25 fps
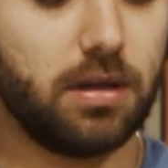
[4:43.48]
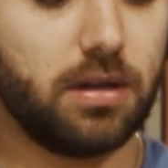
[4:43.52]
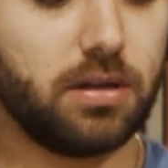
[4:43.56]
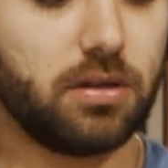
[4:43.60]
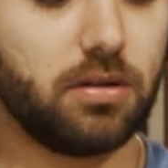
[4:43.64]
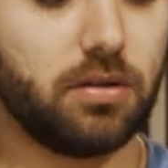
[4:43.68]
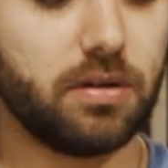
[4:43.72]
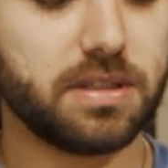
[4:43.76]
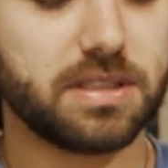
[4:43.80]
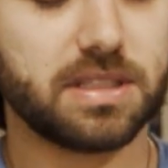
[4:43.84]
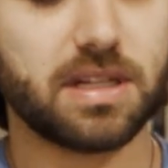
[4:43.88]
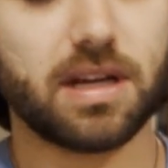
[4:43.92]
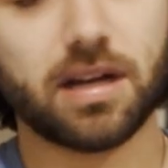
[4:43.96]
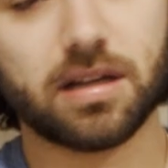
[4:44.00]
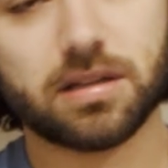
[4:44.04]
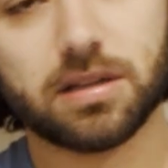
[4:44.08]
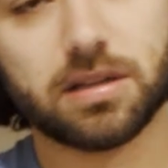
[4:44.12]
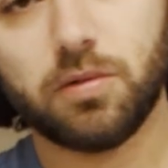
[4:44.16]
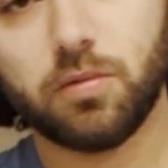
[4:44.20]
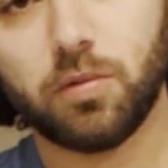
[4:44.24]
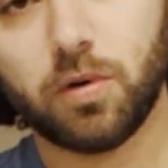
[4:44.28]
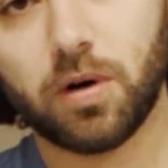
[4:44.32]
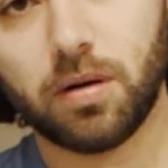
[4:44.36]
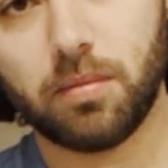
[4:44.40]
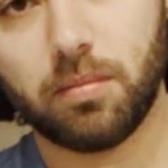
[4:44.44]
don't exactly
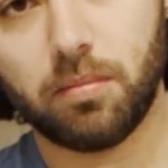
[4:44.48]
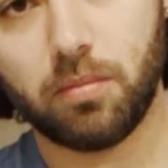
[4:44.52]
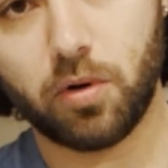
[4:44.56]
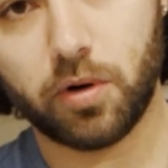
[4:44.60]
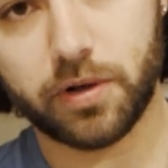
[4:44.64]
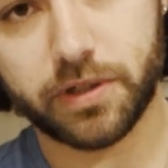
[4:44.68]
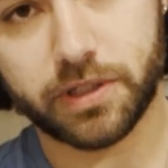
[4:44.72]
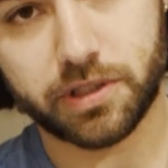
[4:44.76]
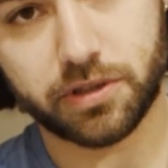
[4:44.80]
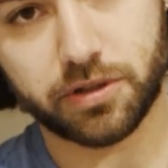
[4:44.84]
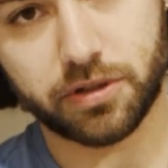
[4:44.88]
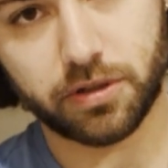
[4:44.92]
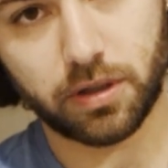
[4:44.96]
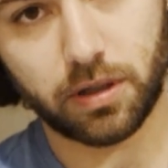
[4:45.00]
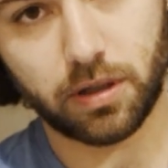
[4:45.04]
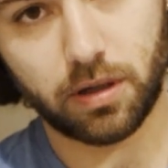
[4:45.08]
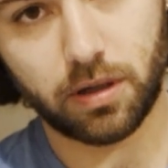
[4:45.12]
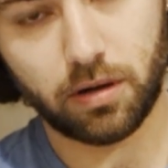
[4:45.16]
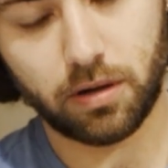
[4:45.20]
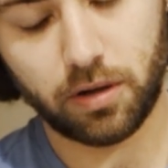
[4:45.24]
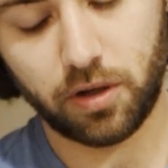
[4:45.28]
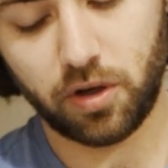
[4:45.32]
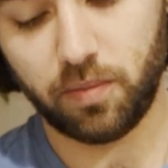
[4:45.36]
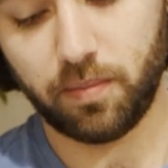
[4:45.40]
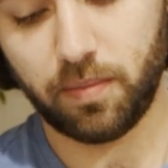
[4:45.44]
want moisture
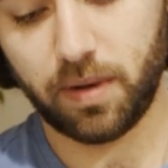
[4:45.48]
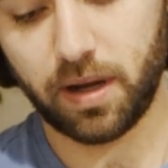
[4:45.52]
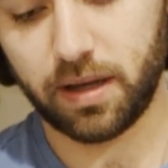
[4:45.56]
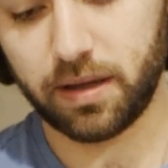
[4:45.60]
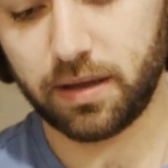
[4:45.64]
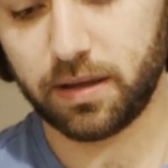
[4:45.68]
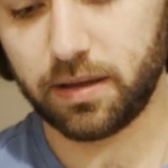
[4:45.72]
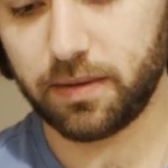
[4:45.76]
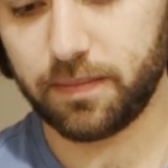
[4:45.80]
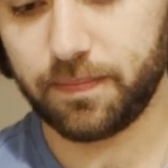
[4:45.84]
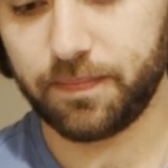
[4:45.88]
on your mic.